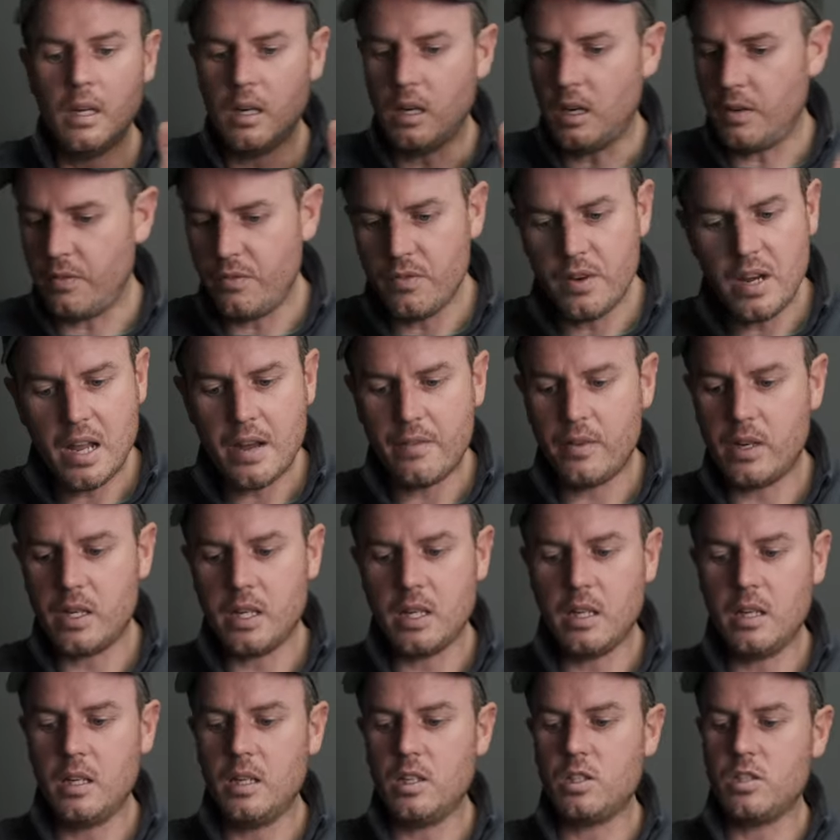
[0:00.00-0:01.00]
I've never had
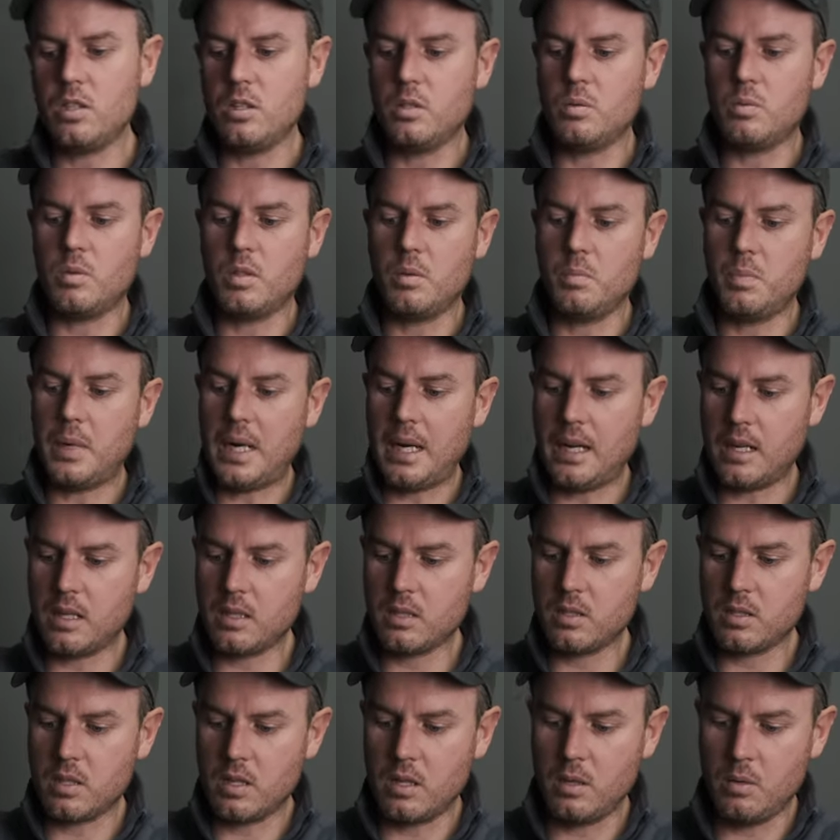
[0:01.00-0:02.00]
any issues with the back,
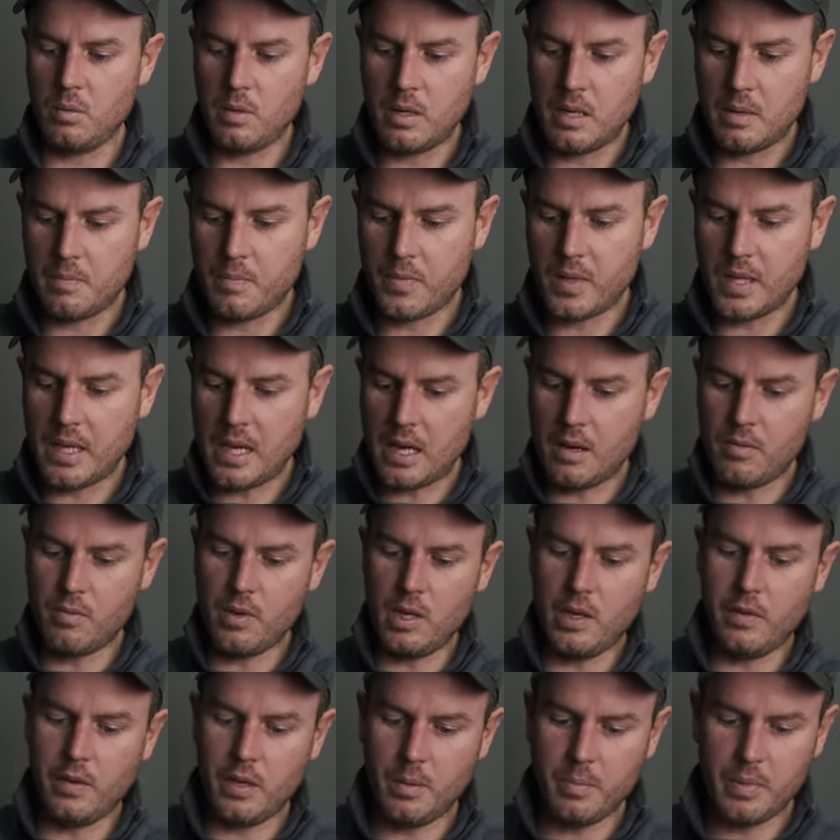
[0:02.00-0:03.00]
so yeah,
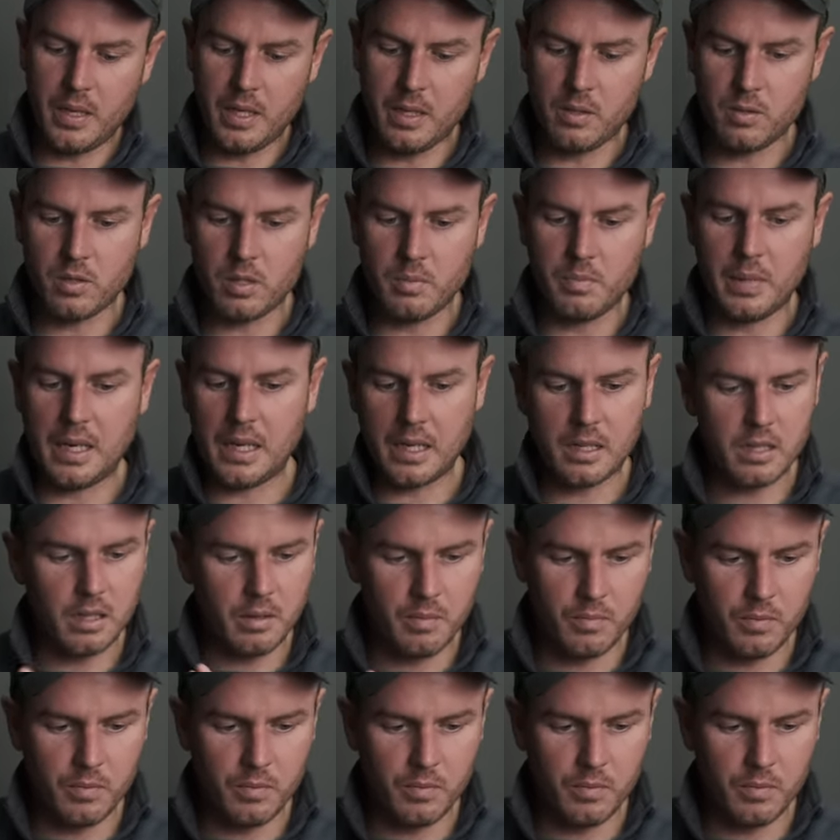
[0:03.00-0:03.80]
really, really pleased with the back.